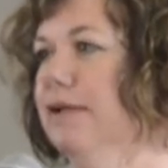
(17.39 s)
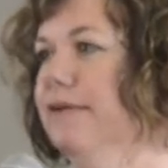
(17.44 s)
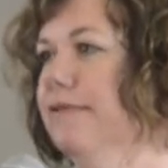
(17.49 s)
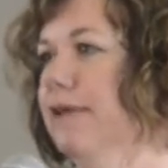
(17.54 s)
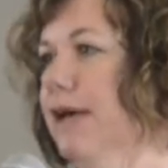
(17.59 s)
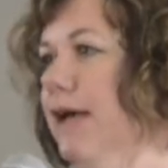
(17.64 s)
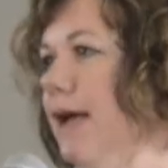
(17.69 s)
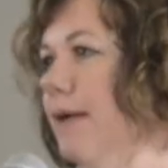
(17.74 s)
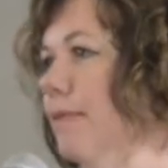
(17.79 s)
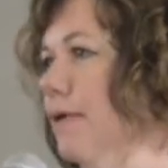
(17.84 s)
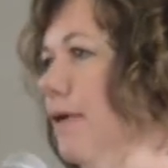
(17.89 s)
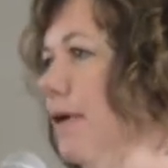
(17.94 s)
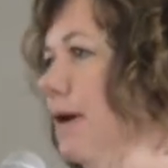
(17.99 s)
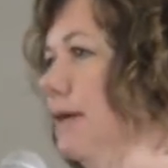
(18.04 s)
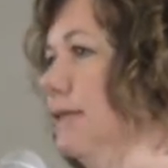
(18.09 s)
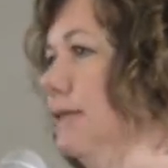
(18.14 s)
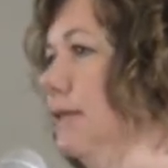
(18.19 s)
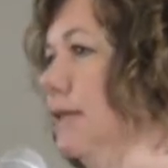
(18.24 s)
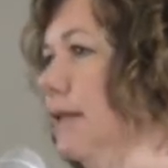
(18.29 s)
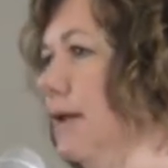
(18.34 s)
If they came to
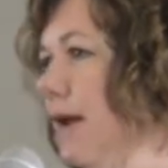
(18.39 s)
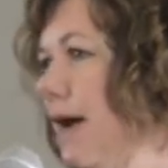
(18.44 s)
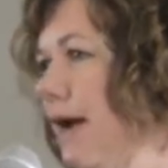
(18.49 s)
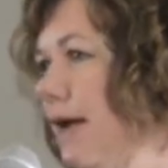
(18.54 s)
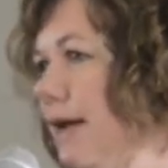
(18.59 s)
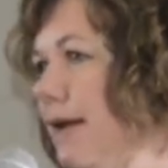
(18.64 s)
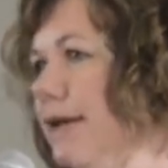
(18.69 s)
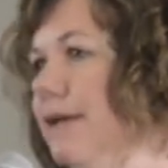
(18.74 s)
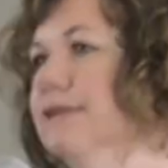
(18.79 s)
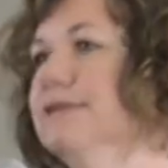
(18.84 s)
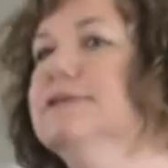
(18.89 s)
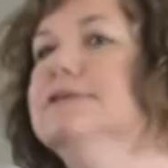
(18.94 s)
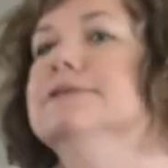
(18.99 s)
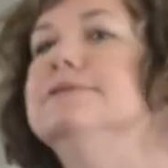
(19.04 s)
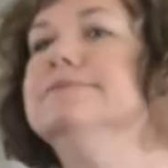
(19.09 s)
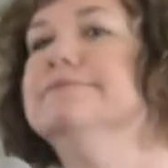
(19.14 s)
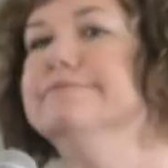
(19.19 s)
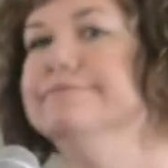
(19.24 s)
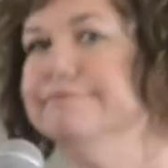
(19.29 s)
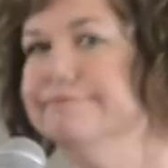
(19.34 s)
Christ in the 90s,
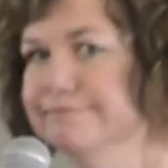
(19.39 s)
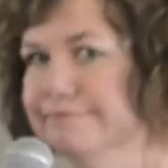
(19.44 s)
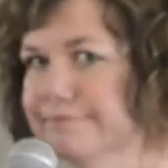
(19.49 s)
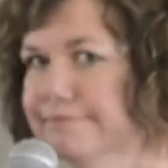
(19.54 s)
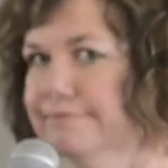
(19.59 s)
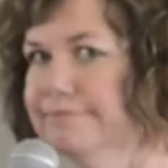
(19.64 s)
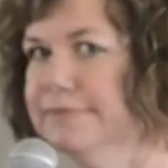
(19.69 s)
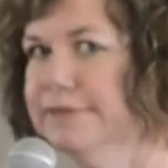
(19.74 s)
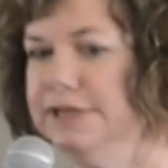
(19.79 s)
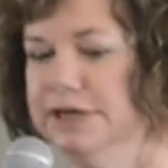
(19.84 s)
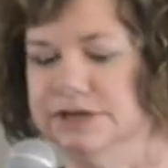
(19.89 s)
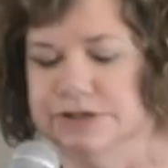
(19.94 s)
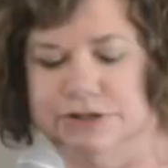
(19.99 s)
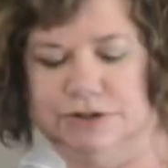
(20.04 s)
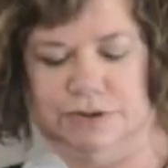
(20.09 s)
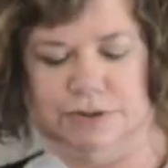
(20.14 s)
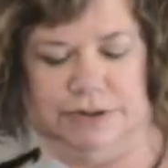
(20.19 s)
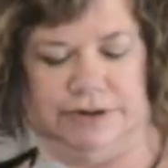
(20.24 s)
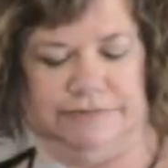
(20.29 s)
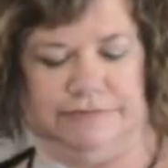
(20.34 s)
there's a
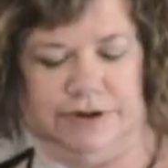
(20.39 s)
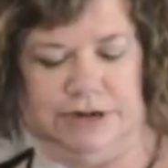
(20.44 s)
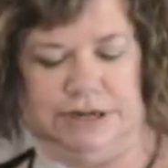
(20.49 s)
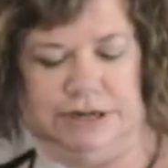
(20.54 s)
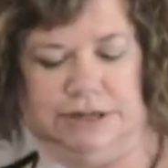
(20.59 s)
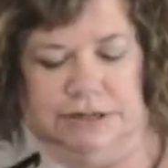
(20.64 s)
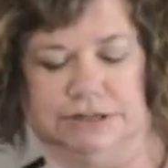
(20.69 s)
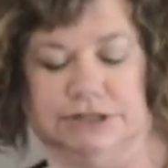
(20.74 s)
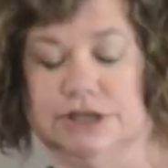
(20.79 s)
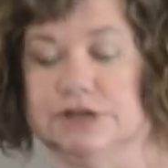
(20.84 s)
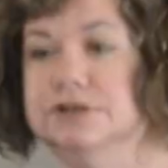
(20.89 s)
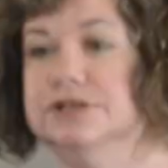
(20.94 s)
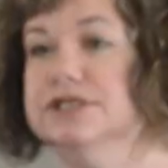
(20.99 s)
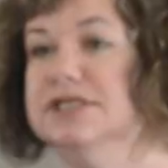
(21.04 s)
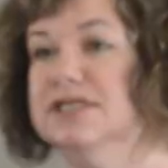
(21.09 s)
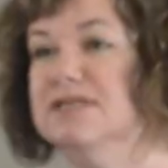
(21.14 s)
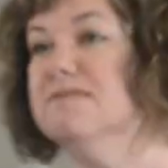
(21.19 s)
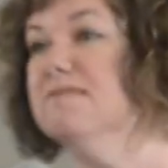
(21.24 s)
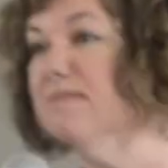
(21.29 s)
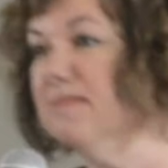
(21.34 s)
whole different deal. So
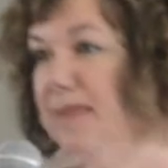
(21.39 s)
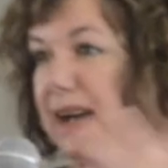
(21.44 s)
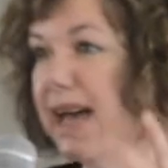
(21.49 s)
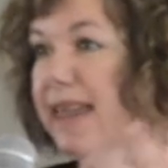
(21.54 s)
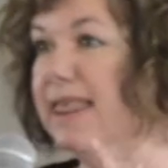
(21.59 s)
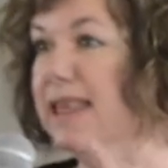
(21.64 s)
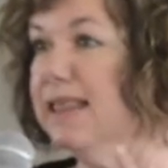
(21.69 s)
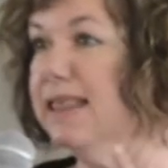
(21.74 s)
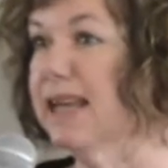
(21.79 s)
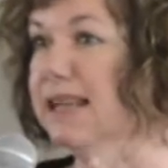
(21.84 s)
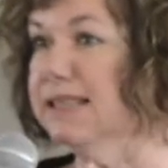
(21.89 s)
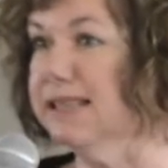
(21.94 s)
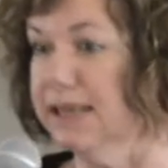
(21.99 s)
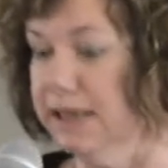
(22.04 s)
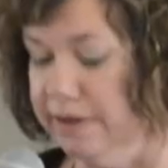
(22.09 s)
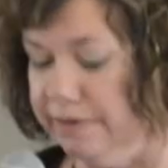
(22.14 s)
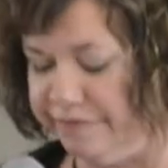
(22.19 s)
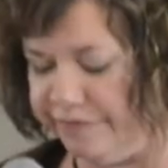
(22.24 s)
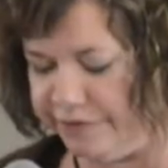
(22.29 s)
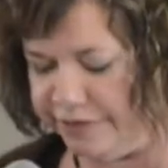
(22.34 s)
just, I think that's a
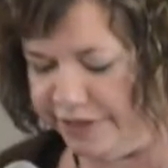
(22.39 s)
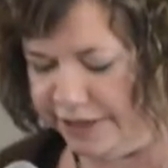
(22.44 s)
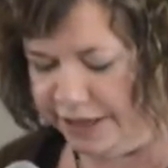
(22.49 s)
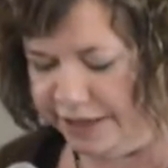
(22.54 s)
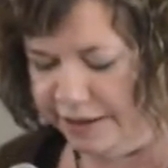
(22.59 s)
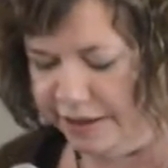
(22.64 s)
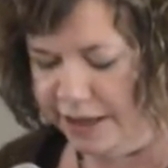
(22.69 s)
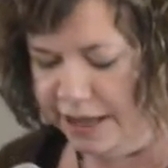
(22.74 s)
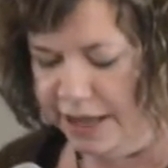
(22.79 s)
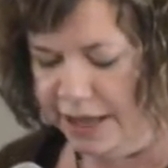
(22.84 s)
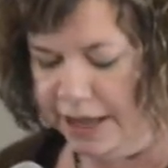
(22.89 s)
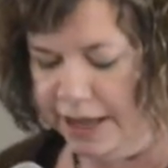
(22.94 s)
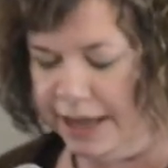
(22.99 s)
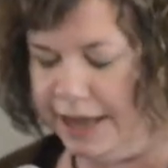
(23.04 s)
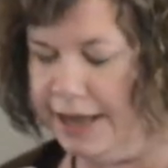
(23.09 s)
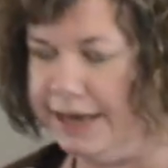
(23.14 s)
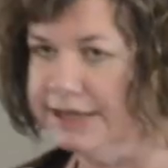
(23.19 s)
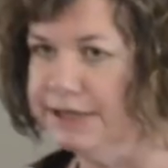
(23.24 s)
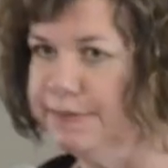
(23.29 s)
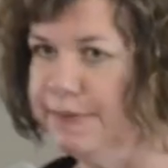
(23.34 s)
helpful thing,
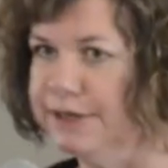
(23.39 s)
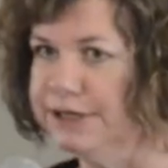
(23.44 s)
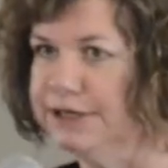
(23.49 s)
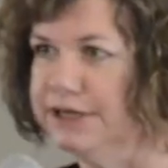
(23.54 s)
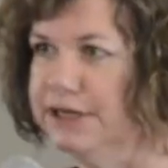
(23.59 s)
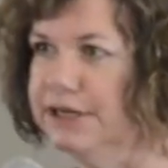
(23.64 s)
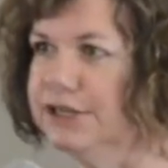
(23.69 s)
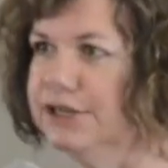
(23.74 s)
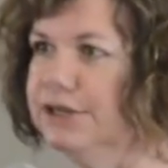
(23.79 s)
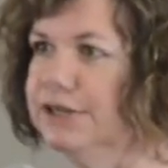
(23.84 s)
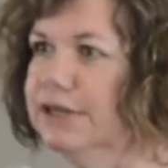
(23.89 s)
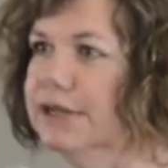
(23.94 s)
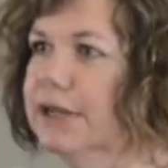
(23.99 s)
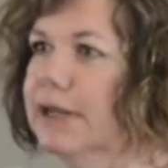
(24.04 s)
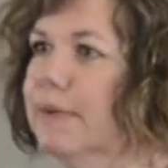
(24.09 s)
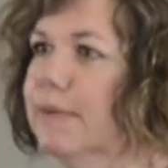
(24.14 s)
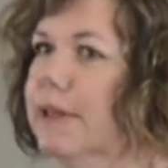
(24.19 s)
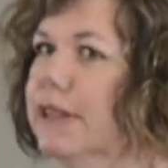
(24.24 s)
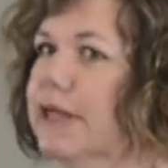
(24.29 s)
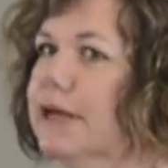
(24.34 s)
and especially as you're
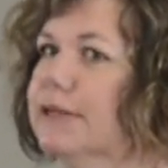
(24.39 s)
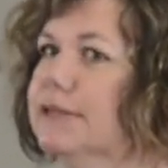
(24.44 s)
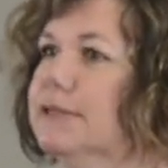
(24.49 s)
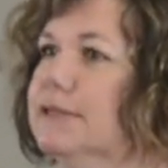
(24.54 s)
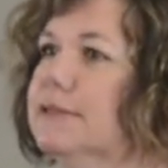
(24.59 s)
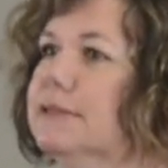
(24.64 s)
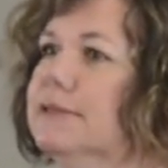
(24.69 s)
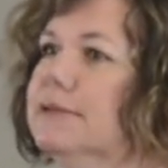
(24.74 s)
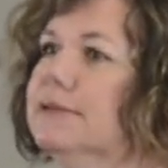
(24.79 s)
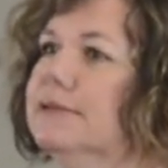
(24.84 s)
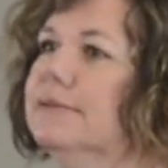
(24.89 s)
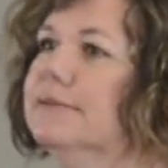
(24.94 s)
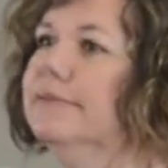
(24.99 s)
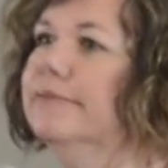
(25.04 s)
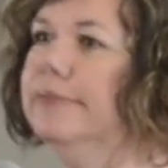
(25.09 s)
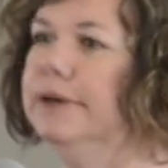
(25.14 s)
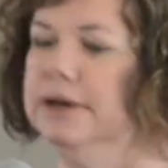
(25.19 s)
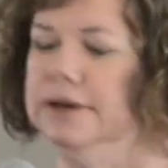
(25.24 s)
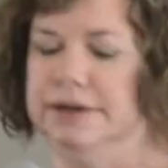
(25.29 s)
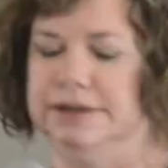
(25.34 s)
dealing with us
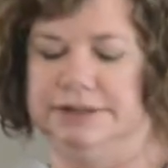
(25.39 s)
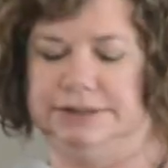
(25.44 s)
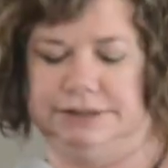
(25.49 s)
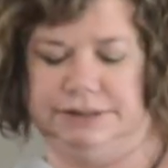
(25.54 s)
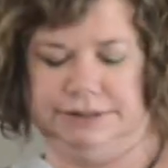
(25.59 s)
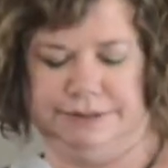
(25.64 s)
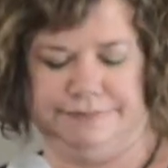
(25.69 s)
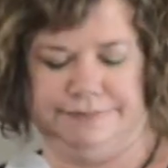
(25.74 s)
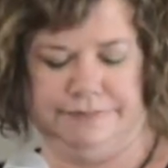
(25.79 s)
parents.